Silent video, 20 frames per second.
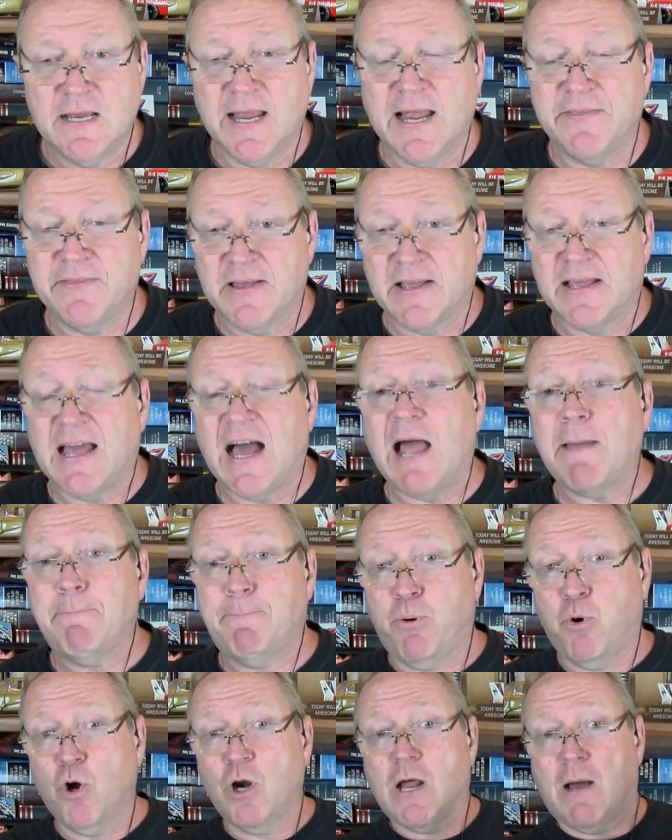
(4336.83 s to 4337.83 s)
And the guy
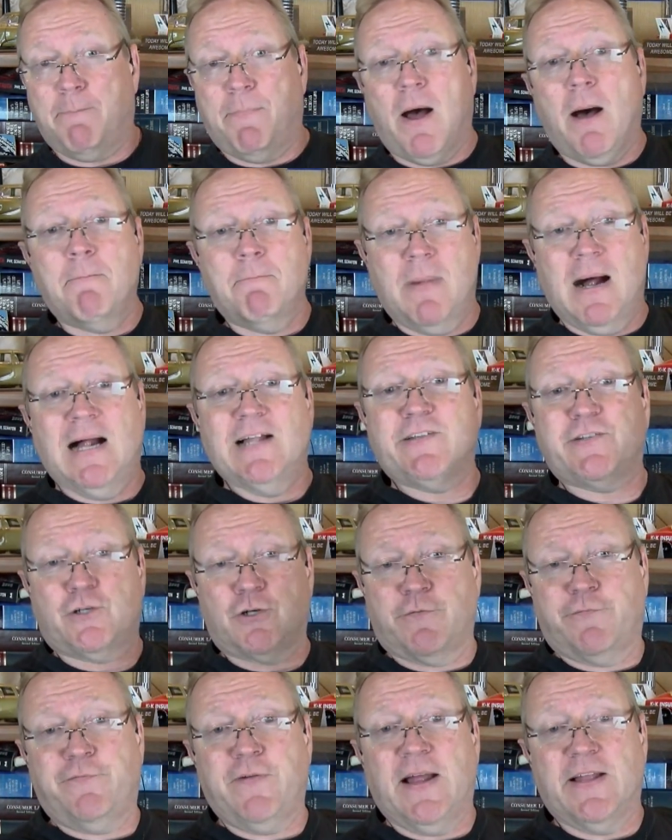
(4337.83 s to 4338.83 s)
put up a
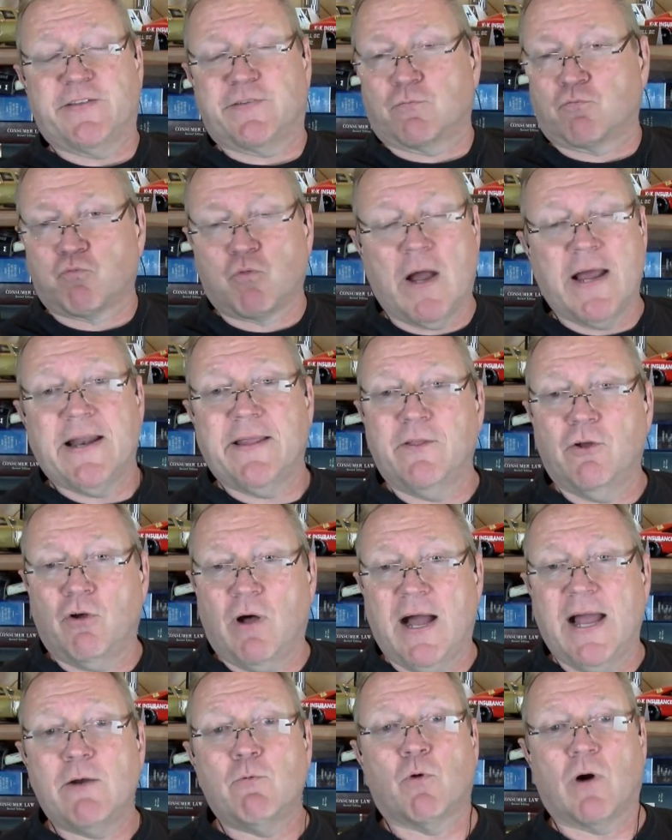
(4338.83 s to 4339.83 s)
monster fence right on the
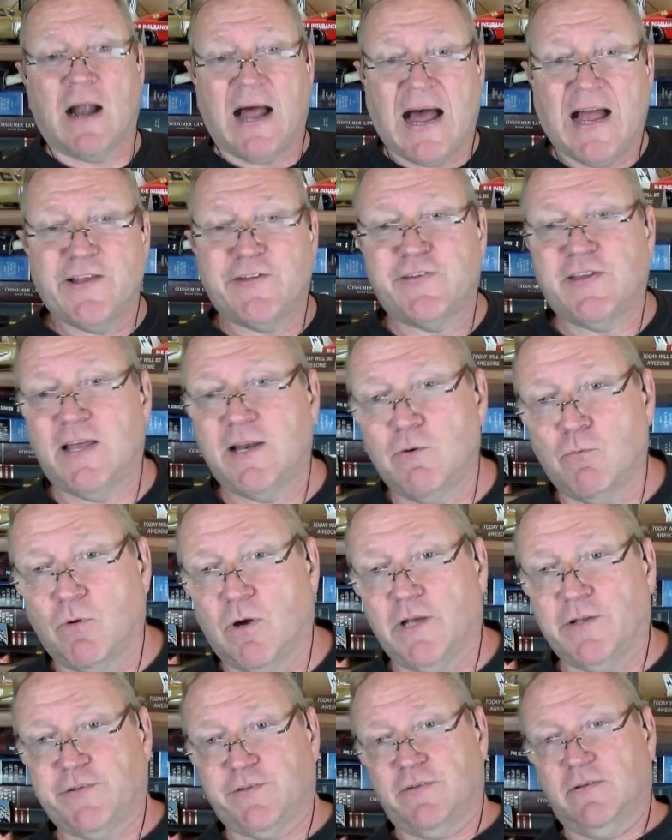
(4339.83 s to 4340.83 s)
line where I said it
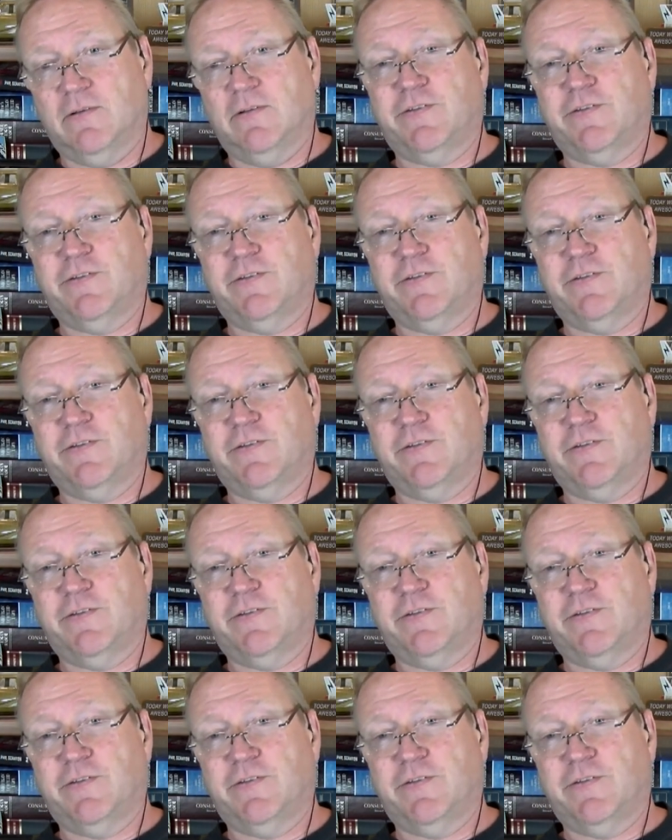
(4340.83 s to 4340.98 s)
was.